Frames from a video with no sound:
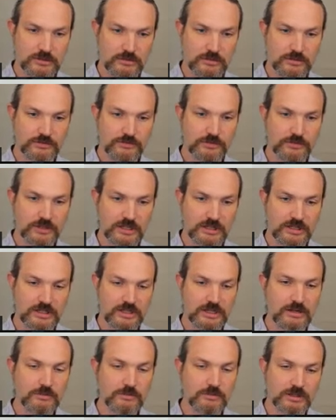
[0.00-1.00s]
I always
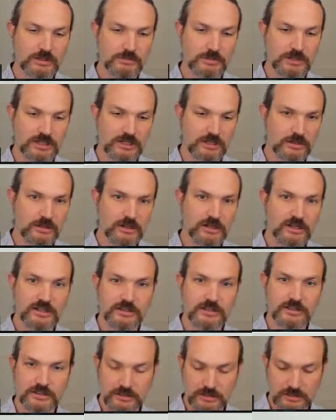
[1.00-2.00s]
forget that I want to be
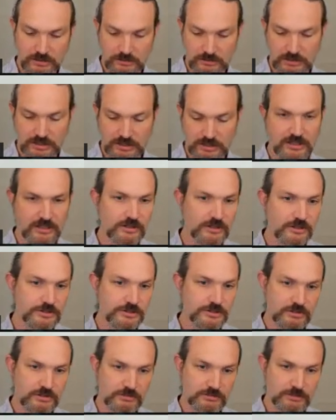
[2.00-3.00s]
on the node and
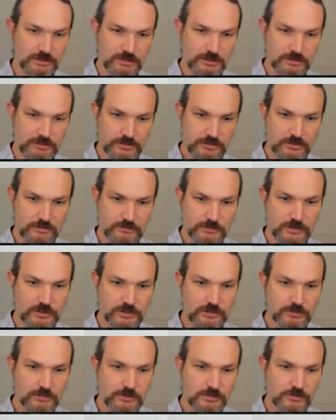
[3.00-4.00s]
also able to use
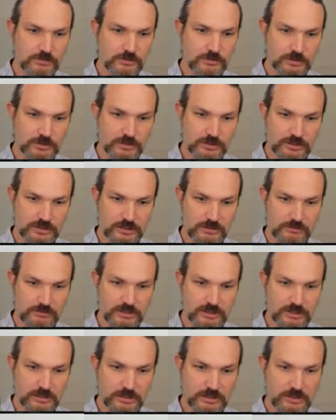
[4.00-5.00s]
cube control at the
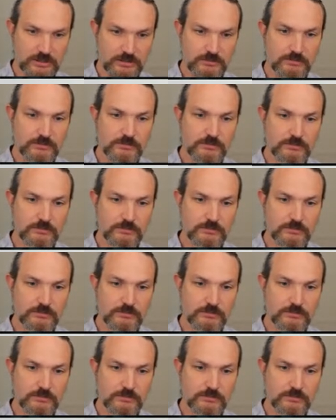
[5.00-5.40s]
same time.